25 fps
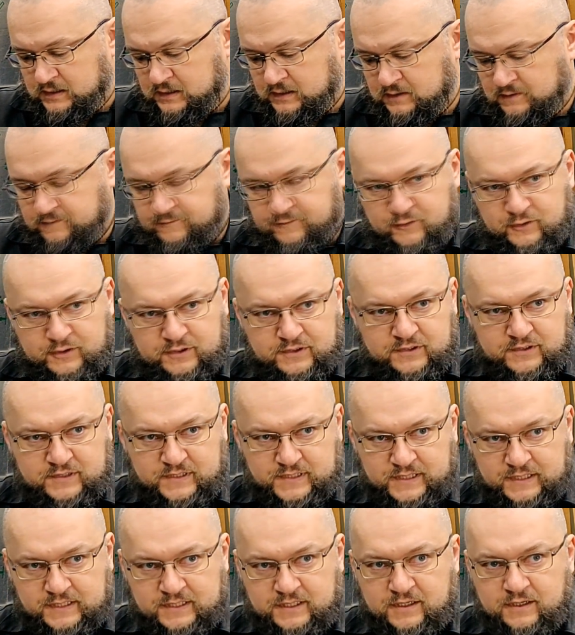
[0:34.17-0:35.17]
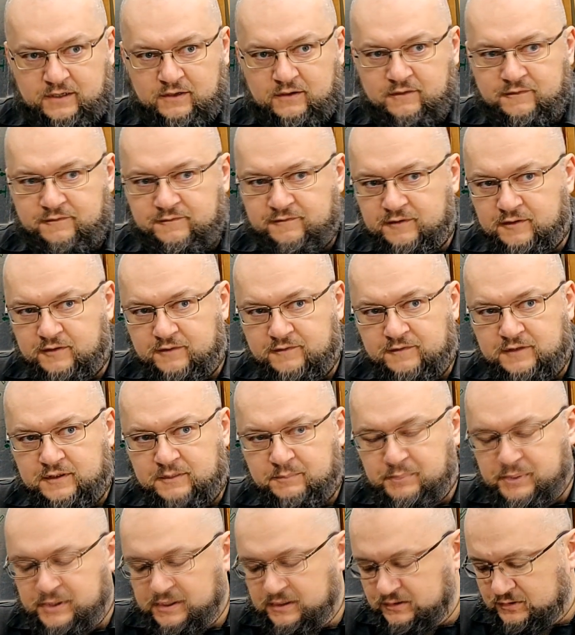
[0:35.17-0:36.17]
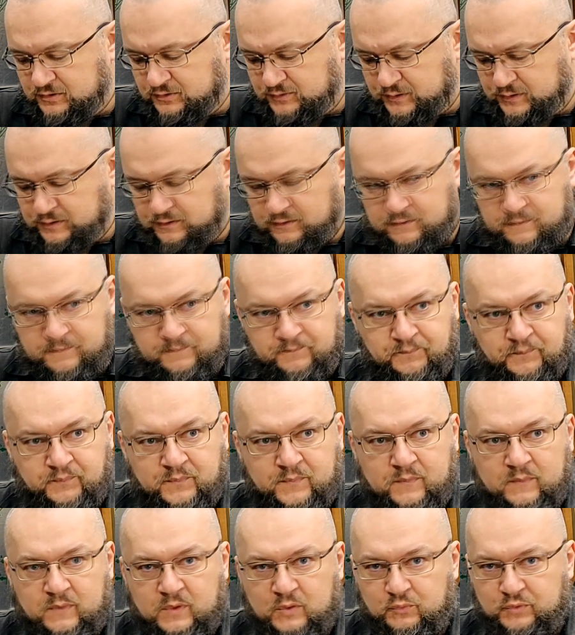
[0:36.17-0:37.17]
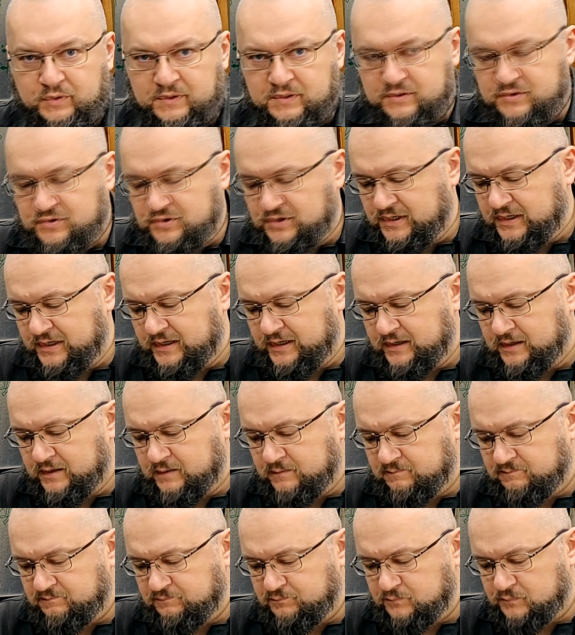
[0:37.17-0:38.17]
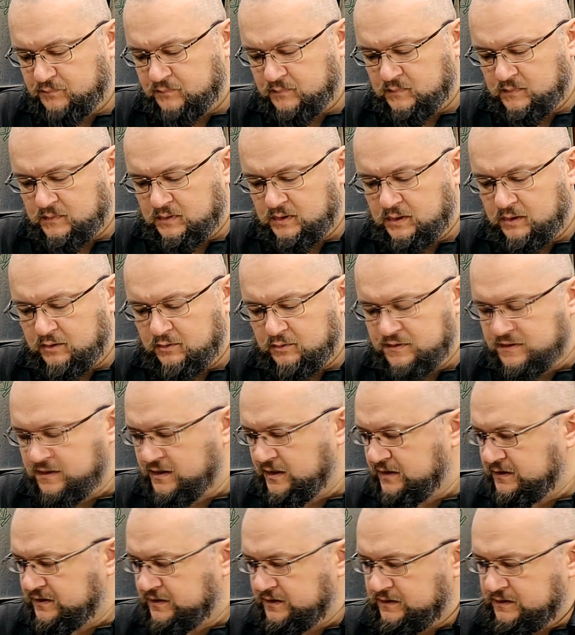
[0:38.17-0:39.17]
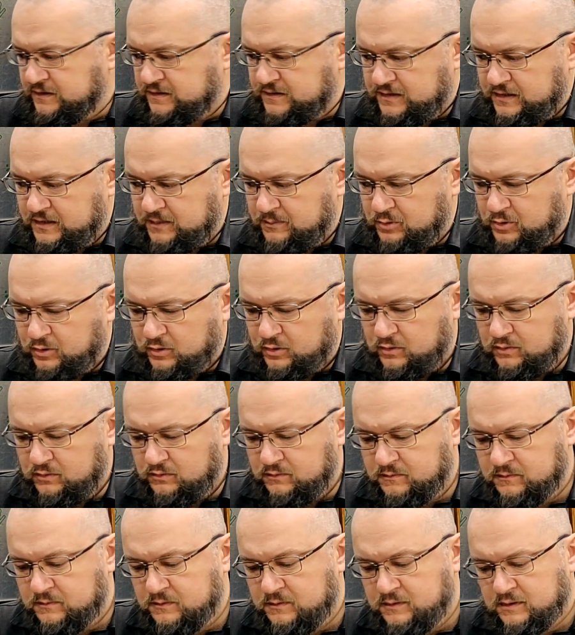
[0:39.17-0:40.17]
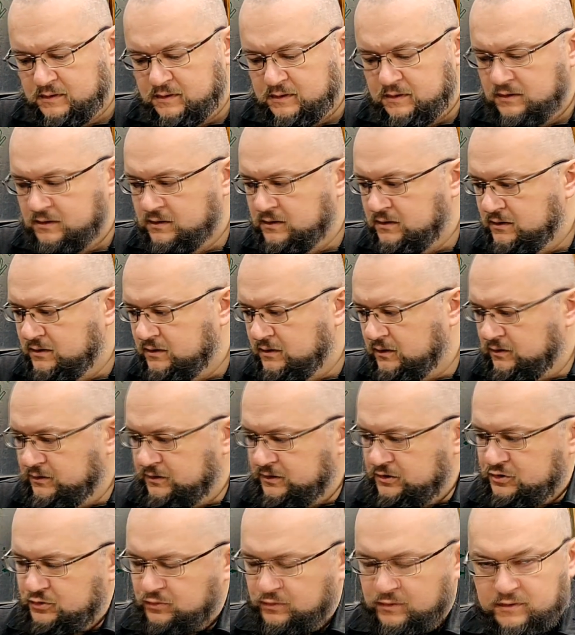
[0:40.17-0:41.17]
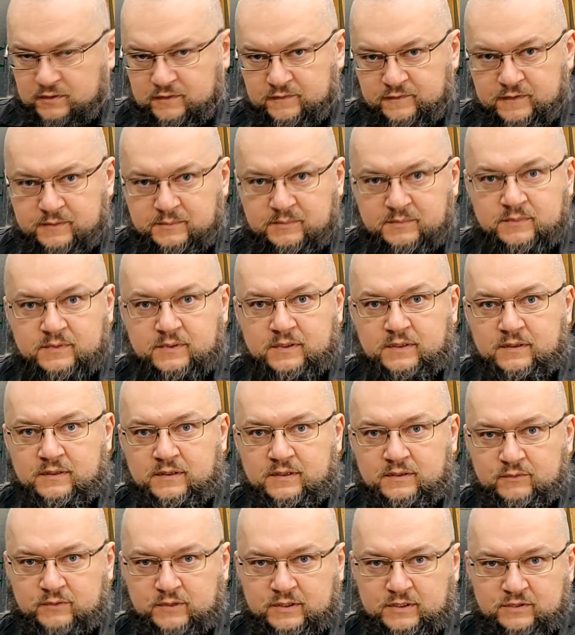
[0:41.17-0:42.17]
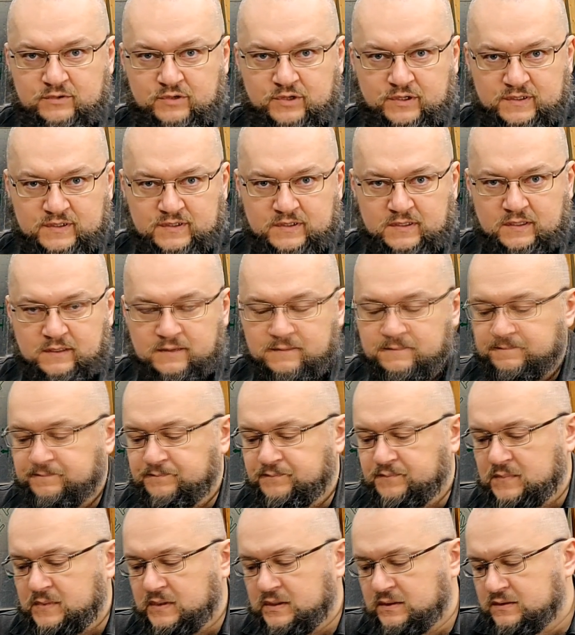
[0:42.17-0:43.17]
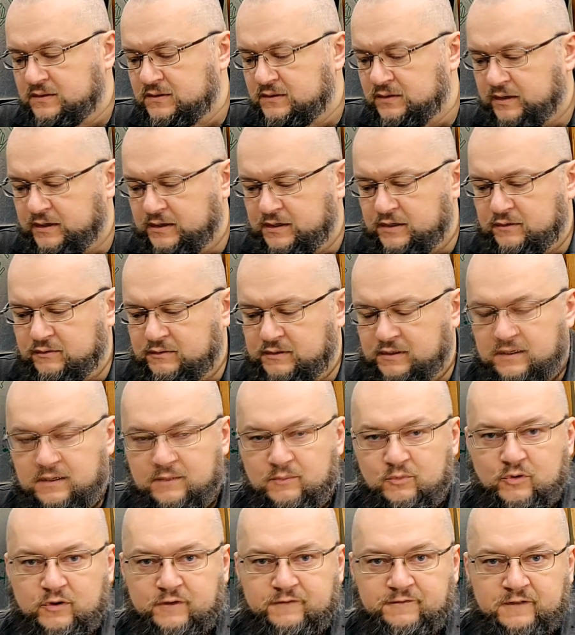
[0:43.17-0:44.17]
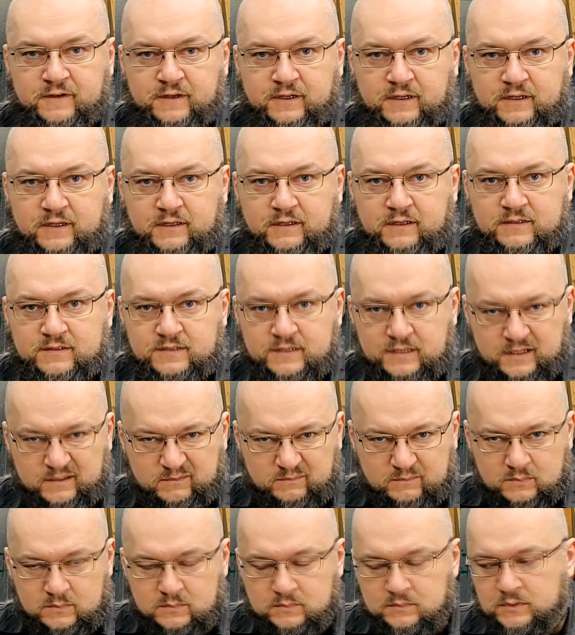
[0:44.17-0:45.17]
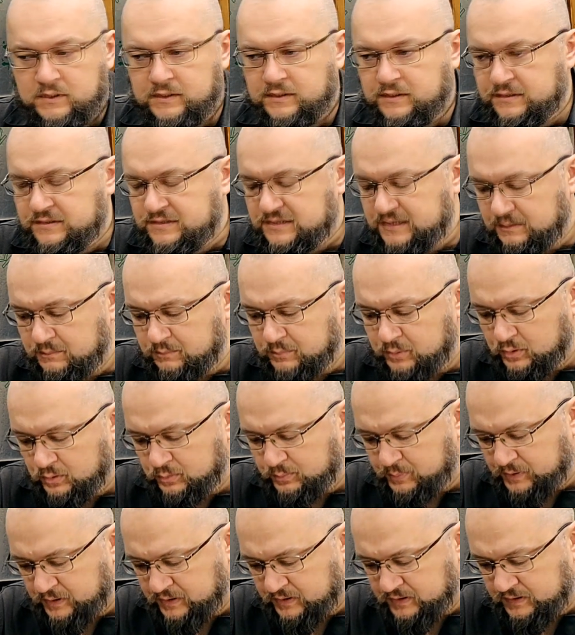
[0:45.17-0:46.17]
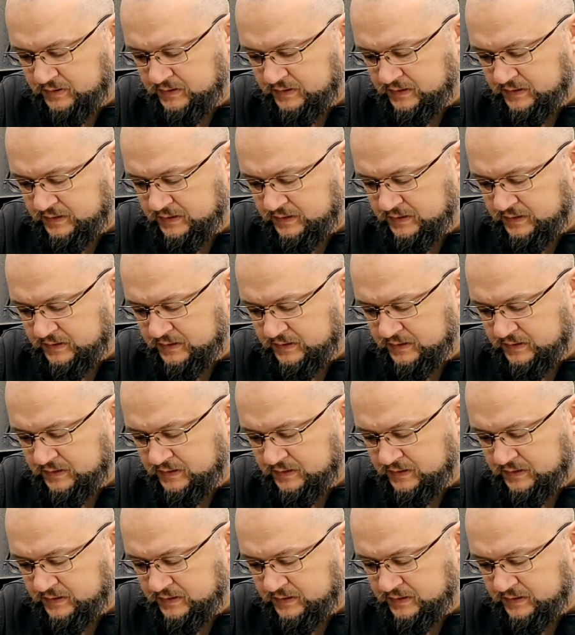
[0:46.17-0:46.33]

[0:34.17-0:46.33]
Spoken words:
for each setting of the pillar drill with the jig, I was cutting the same hole on each one of them and then readjusting, so I know that I'm roughly in the same ballpark.